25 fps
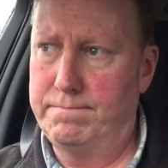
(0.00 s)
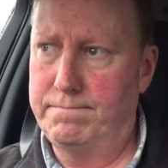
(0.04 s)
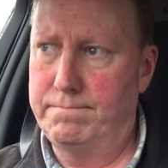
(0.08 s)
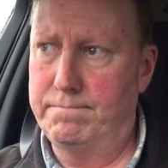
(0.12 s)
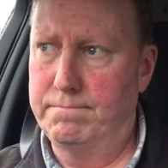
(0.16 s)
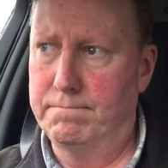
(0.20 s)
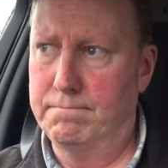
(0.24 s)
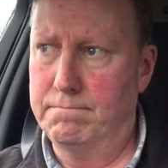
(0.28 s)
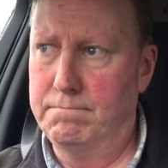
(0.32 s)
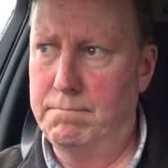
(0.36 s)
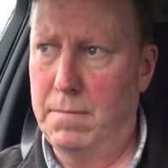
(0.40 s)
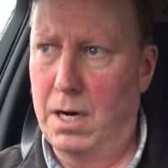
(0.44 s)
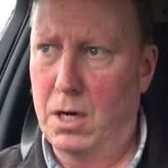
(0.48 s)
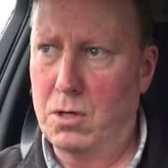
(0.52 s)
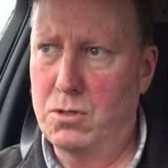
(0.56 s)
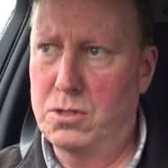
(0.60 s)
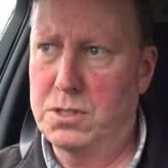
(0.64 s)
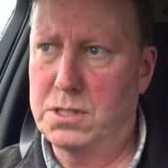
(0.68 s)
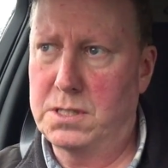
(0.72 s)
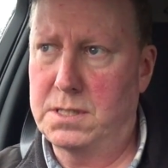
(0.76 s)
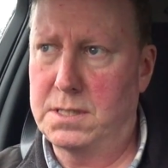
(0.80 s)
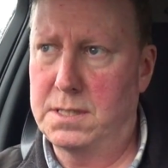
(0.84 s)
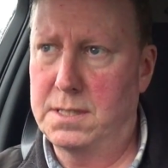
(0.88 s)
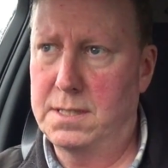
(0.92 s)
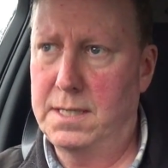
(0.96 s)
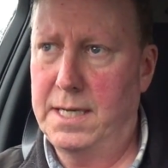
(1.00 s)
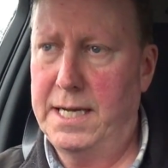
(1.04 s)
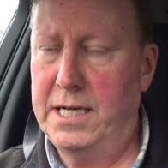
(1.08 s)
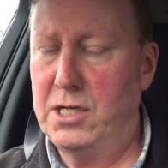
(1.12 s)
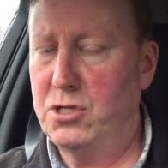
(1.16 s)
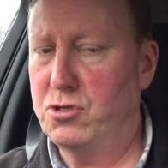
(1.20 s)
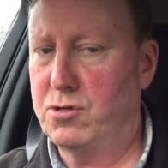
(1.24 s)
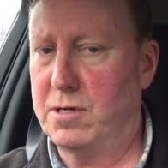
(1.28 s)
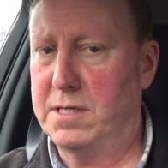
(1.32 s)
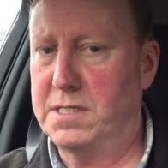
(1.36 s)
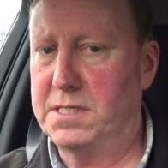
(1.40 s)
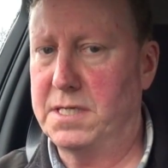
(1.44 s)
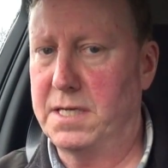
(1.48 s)
most
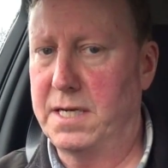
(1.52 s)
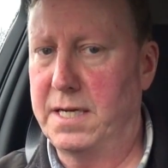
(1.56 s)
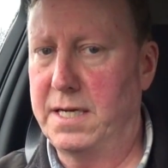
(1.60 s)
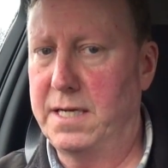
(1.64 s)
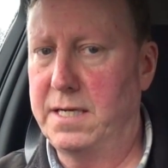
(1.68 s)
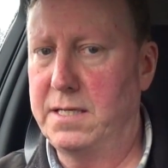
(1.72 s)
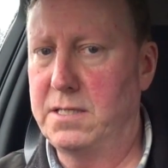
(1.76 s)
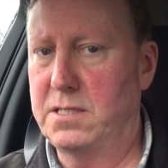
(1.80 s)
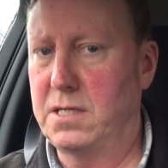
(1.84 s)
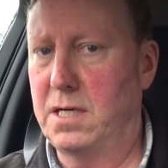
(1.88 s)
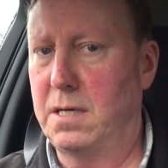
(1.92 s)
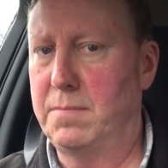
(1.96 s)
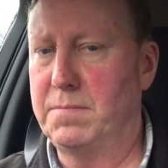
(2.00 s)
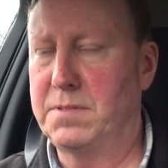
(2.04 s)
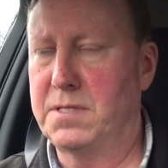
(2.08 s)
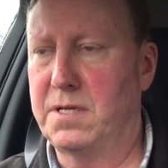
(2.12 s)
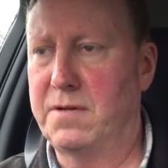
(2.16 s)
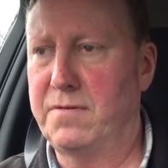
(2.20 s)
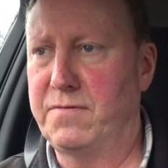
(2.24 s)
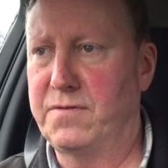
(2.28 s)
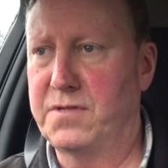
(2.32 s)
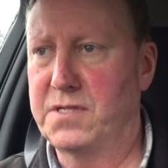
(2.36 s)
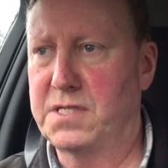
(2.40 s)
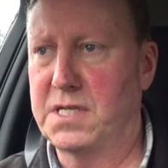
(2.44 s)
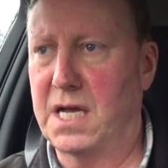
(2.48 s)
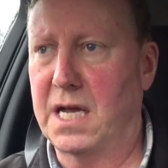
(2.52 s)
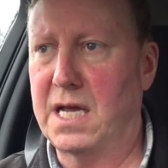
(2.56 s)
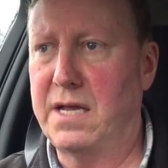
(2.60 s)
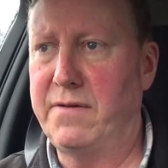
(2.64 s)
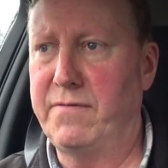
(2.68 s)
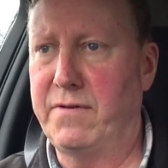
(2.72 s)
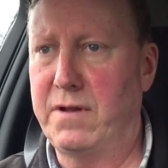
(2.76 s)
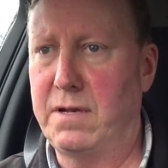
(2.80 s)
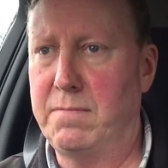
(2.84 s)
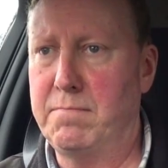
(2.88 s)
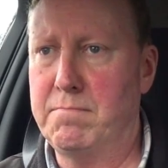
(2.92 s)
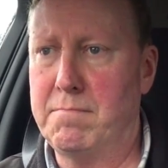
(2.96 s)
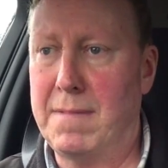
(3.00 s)
interested in terms of
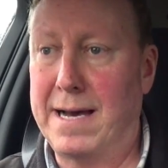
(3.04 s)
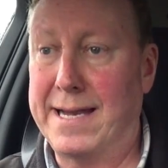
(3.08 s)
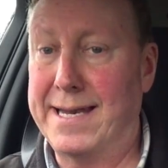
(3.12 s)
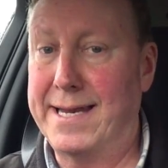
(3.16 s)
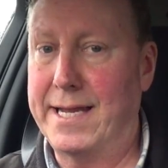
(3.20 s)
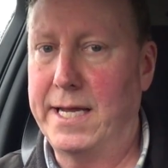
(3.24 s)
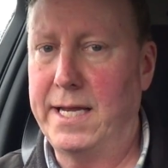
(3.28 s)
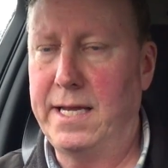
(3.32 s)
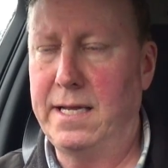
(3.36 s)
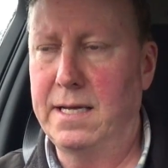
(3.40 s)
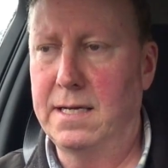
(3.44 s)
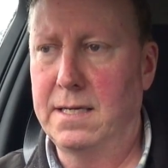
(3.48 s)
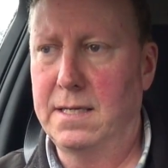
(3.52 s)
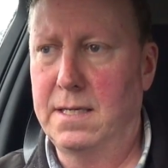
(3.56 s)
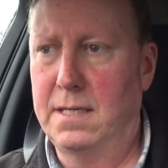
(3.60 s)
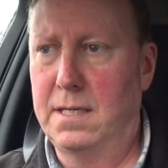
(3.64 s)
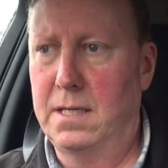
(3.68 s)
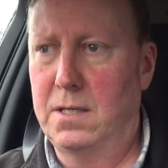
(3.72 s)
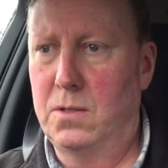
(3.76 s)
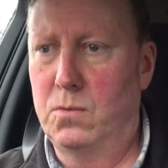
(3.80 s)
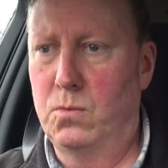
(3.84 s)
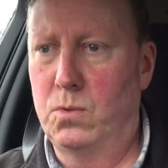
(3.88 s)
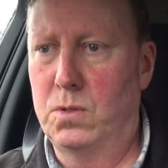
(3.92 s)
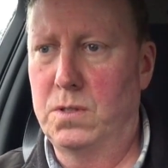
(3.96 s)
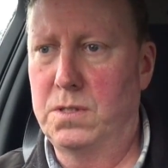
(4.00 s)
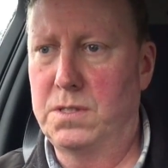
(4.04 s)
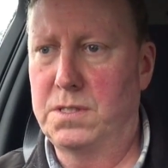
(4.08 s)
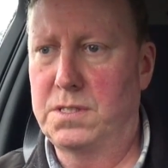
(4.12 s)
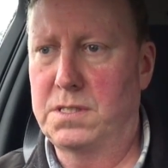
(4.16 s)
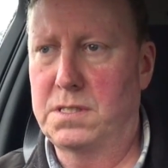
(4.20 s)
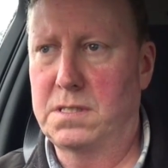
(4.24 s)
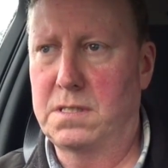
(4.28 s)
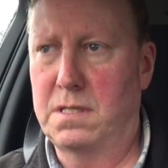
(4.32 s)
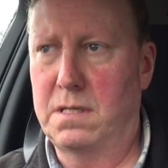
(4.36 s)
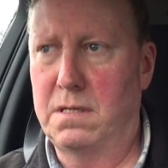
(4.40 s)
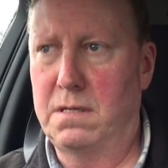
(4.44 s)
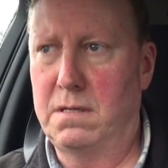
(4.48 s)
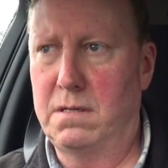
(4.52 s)
saving money
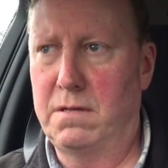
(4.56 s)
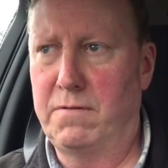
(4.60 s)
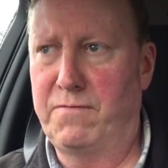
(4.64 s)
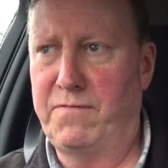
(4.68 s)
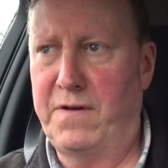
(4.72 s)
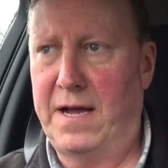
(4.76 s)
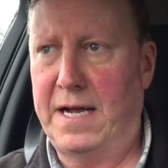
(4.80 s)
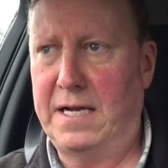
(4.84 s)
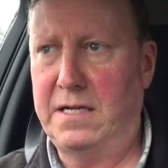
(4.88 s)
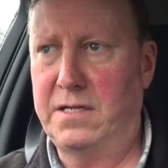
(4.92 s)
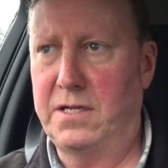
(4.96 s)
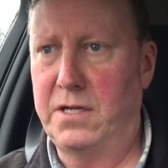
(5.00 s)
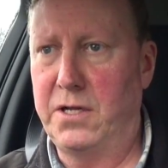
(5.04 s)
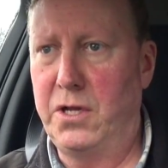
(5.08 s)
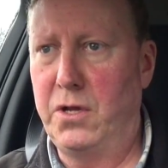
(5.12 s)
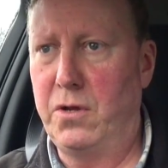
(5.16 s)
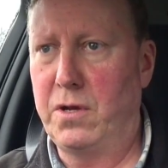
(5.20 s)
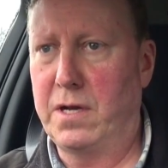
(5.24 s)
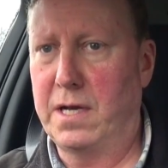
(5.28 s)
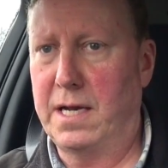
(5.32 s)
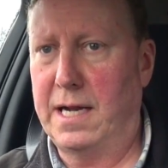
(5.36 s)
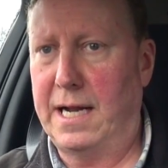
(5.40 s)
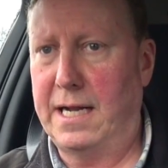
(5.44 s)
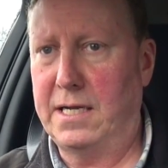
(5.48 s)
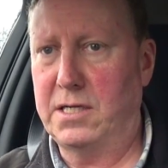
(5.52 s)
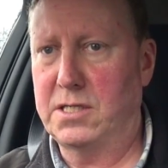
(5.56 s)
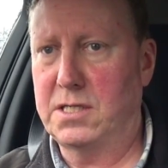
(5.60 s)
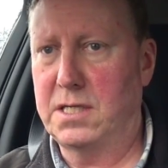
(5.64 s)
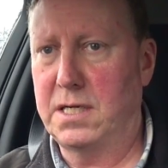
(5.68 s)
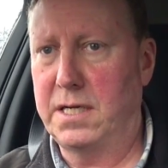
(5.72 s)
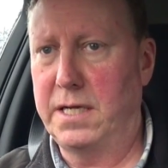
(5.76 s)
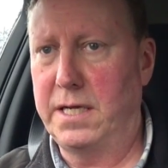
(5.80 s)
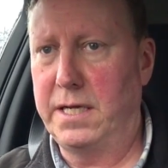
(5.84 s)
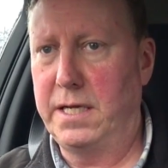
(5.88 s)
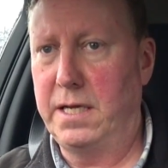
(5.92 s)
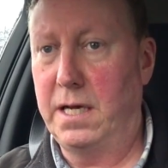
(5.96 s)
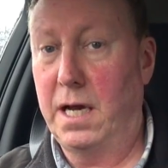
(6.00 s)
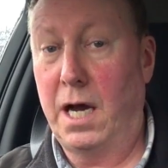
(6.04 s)
was the fact that you could
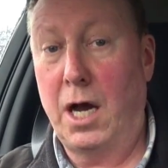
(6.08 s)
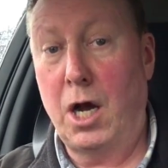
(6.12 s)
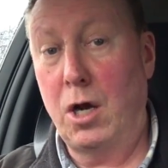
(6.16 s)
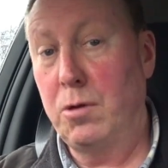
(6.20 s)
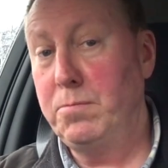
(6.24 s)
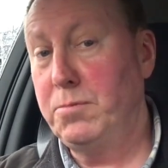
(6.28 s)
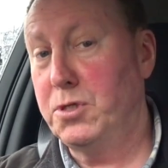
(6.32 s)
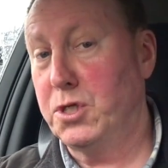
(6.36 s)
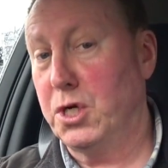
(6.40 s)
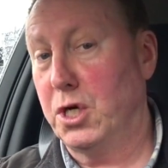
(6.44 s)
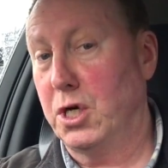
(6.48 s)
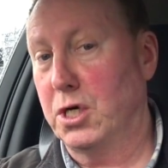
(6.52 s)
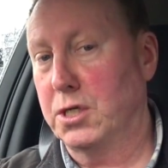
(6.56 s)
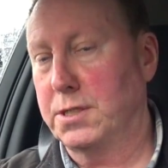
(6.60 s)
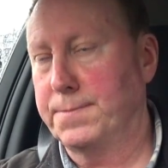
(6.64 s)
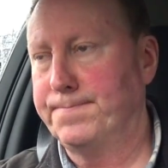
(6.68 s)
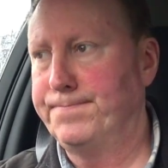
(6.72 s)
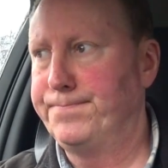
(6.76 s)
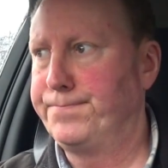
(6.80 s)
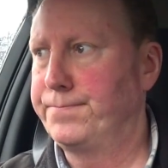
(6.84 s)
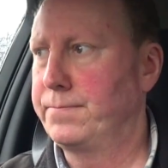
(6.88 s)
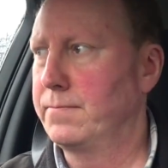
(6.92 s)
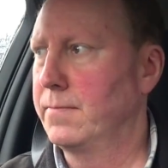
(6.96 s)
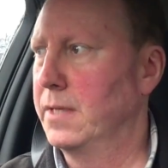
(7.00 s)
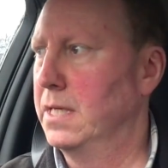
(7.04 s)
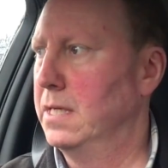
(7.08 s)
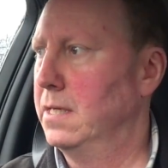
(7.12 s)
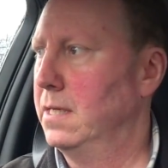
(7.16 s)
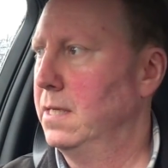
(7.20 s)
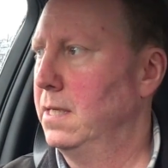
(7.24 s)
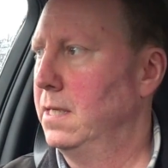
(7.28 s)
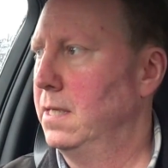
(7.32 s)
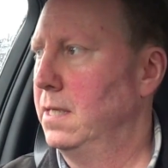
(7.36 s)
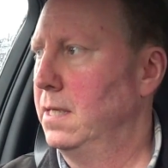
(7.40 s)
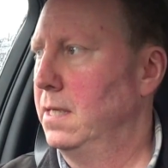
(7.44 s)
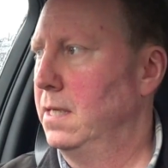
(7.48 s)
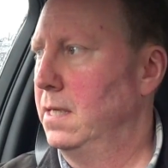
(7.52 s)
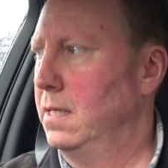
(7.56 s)
actually home charge.
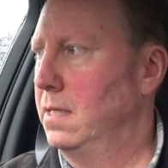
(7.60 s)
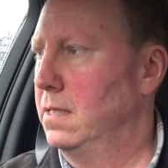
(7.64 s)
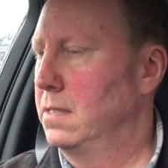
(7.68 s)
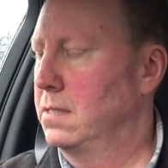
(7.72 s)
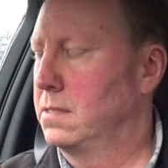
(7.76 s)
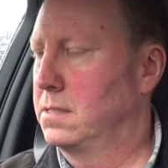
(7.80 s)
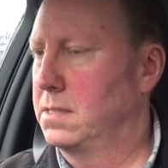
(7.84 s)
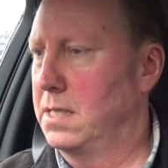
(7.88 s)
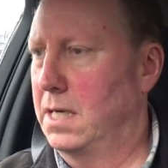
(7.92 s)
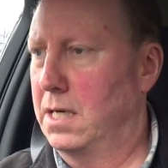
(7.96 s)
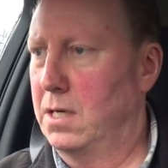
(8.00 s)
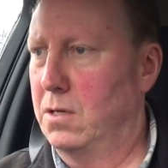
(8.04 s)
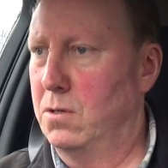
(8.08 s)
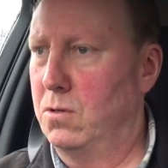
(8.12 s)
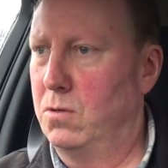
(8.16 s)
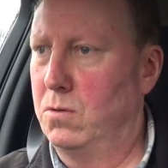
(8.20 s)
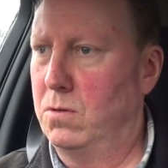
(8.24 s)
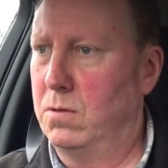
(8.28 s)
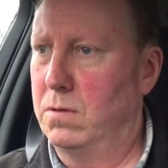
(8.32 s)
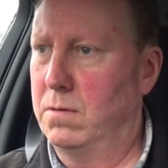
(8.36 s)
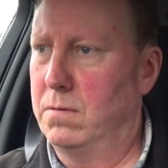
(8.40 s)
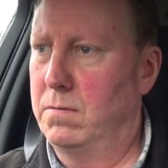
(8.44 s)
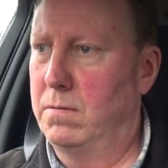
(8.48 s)
So